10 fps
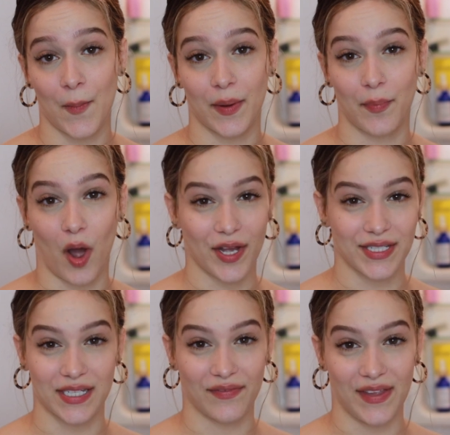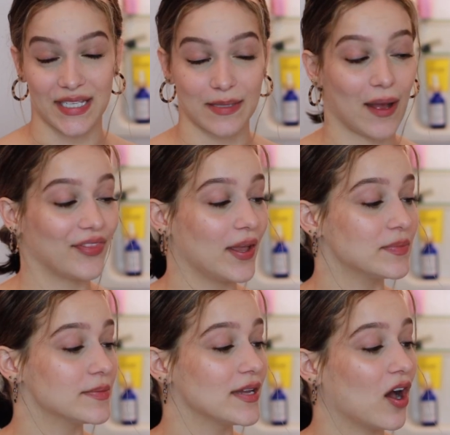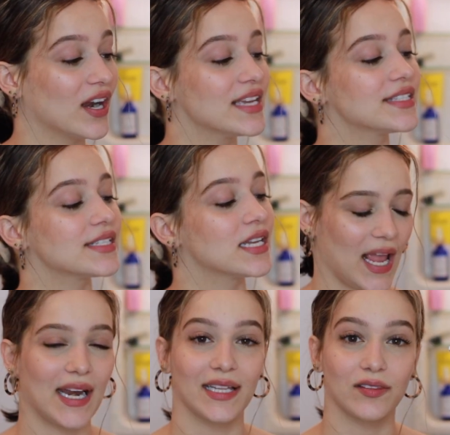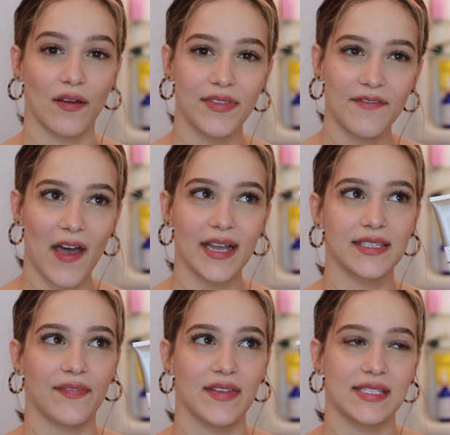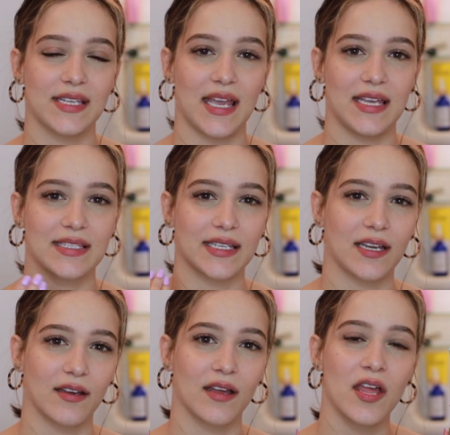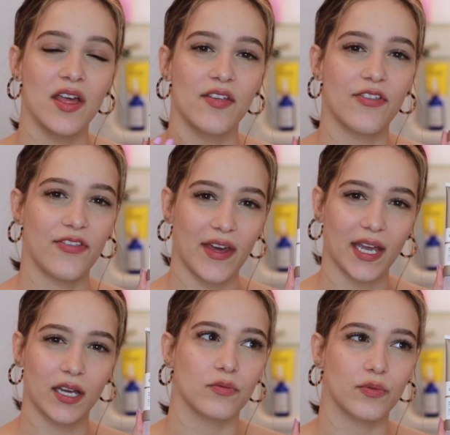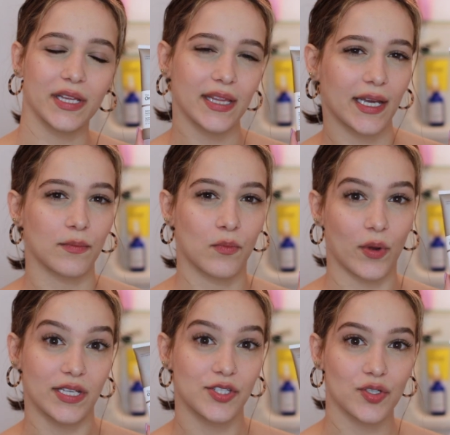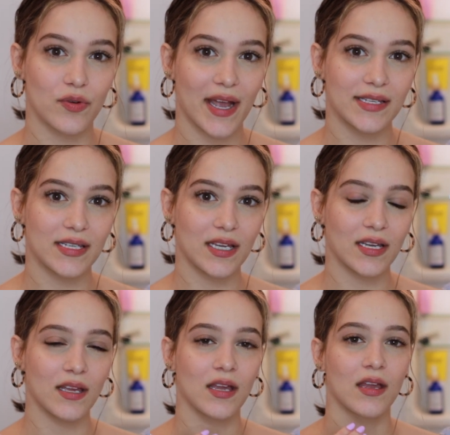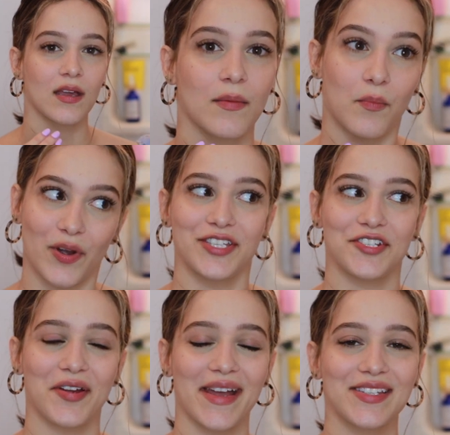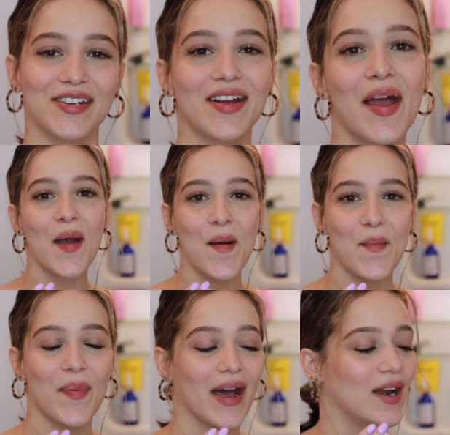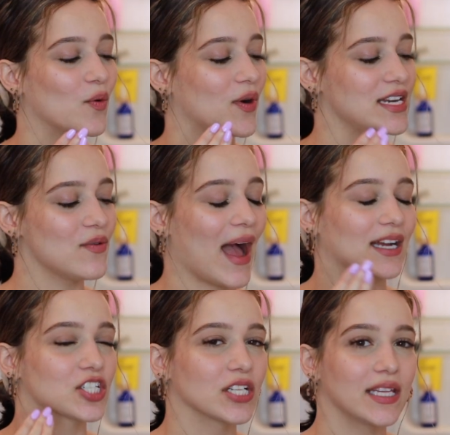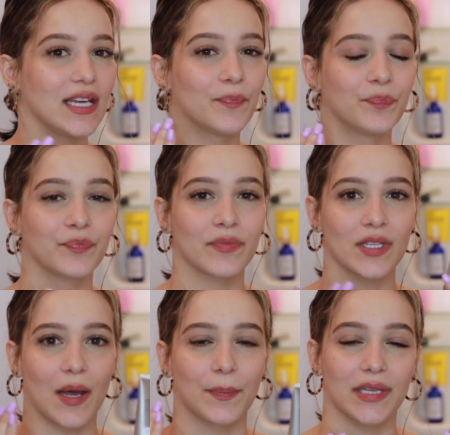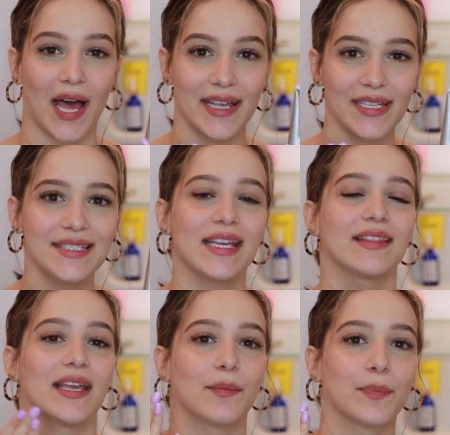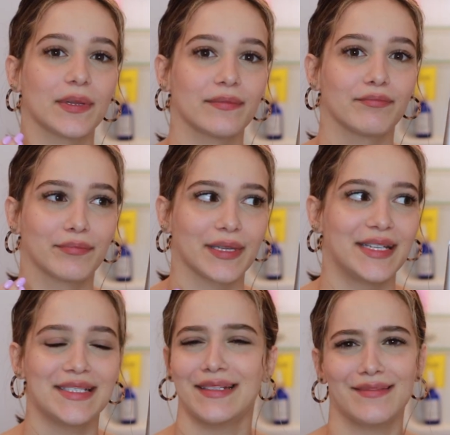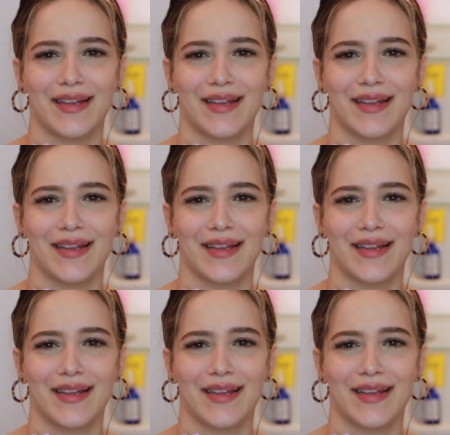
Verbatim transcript: but positive things about them, to be honest. And I love the fact that this is like a thick, really like moisturizing moisturizer, but when you actually apply it and like bl- blend it,